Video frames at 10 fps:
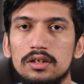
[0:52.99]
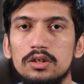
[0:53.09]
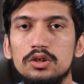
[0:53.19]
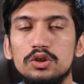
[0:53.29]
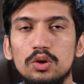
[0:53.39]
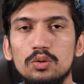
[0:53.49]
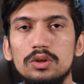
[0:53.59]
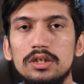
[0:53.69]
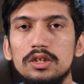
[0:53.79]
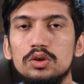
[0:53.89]
So
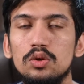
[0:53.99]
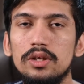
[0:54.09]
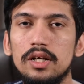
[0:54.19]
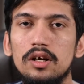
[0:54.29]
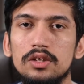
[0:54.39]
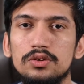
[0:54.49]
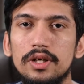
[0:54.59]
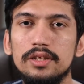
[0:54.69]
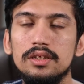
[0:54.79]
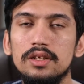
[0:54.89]
he sold that
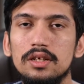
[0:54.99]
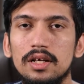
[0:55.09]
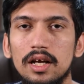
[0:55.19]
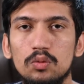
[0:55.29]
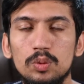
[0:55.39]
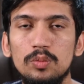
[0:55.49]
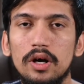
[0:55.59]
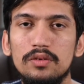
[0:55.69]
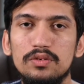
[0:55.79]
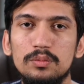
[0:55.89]
contract and we bought
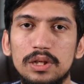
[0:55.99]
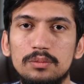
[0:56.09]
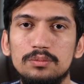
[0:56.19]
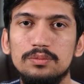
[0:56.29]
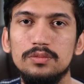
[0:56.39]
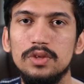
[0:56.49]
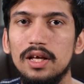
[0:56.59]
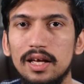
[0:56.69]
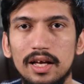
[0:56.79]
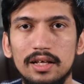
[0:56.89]
it from him.
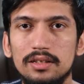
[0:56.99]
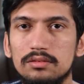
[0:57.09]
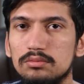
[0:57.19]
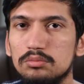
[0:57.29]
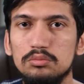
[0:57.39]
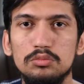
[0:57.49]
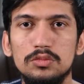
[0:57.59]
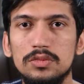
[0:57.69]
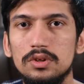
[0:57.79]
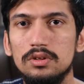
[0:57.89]
And
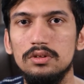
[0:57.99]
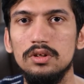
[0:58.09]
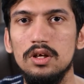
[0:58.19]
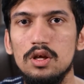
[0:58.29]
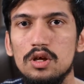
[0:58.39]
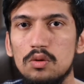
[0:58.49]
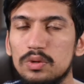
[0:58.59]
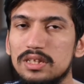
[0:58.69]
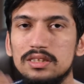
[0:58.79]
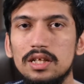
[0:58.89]
we
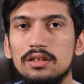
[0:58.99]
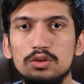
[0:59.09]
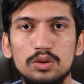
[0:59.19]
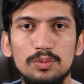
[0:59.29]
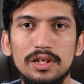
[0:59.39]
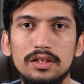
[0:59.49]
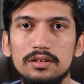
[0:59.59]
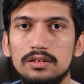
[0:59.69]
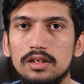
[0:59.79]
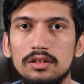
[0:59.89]
can sell it to someone
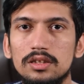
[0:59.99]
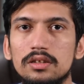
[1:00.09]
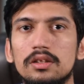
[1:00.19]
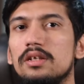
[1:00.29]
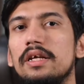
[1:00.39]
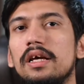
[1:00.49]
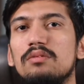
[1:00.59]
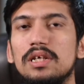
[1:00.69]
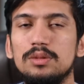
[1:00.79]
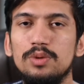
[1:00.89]
else and until the day of
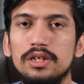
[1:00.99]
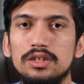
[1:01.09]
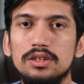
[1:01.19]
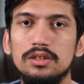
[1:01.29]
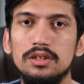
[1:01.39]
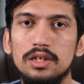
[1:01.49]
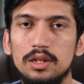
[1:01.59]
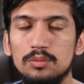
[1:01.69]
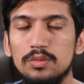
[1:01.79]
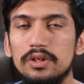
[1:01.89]
expiration.
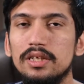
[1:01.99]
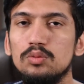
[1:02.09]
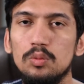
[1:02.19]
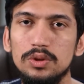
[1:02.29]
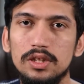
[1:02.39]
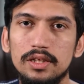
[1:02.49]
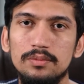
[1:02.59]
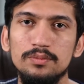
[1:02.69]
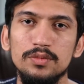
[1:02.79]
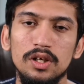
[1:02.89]
But that's what we did.
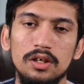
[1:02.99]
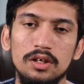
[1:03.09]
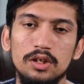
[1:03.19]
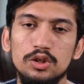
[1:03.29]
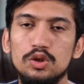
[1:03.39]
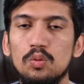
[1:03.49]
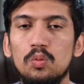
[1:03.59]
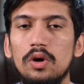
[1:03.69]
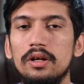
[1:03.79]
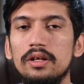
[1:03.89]
So
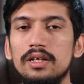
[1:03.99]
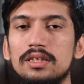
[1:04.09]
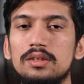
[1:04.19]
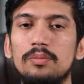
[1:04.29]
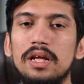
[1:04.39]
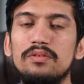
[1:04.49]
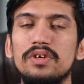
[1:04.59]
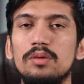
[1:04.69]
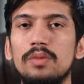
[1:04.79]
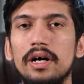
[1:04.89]
what the benefit
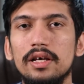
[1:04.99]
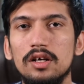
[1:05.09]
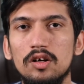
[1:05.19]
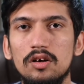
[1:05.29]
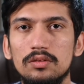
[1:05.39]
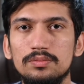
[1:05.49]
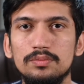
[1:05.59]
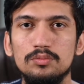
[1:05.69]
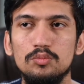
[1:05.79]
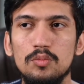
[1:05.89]
of buying a call?
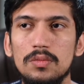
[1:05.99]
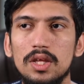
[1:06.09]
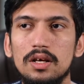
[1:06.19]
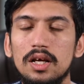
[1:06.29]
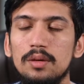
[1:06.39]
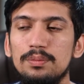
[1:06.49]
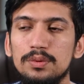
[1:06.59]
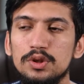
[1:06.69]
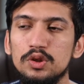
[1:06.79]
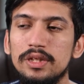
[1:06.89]

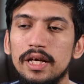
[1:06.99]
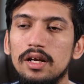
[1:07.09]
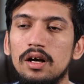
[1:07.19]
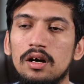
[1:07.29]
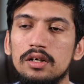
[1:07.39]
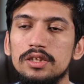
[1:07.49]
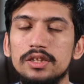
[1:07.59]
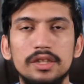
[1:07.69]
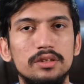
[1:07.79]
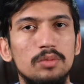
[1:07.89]
To get 100
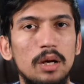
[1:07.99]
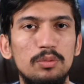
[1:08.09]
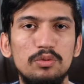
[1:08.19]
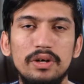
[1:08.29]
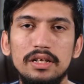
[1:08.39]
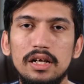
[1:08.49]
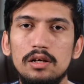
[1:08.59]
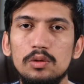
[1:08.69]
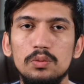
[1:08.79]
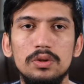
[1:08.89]
shares of Apple right now,
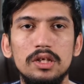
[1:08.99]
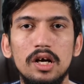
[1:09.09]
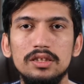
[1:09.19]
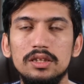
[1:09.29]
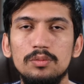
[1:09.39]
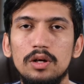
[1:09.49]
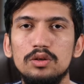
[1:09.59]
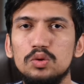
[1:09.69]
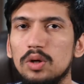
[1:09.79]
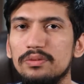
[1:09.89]
it would cost
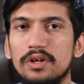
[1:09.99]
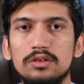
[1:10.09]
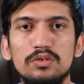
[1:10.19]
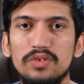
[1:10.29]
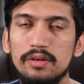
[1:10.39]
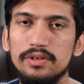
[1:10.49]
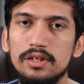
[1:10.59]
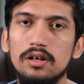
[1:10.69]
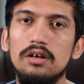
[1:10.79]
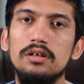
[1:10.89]
about
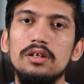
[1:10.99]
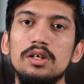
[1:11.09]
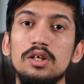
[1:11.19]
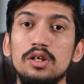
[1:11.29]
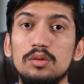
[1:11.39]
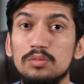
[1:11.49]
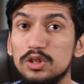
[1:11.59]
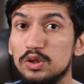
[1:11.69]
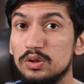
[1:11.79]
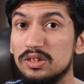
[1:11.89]
$12,500. But
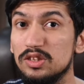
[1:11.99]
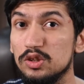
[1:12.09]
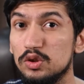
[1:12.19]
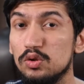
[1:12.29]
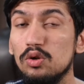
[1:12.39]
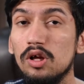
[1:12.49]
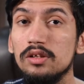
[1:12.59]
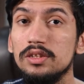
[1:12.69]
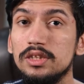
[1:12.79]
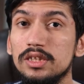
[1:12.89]
to control
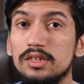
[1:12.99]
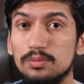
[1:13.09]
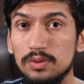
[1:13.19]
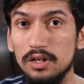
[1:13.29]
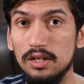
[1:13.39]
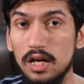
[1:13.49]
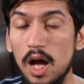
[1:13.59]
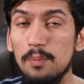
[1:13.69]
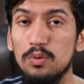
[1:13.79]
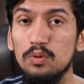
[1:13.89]
100 shares of
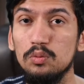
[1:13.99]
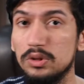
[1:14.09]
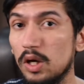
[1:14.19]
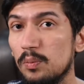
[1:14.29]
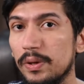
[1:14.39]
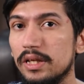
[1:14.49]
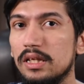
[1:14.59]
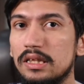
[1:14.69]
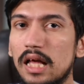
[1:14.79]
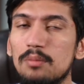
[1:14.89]
Apple without
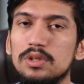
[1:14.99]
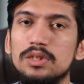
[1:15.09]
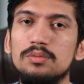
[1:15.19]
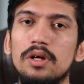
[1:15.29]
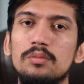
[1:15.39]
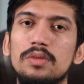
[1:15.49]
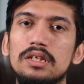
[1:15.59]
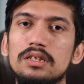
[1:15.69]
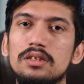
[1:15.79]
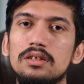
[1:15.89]
paying that much amount of money,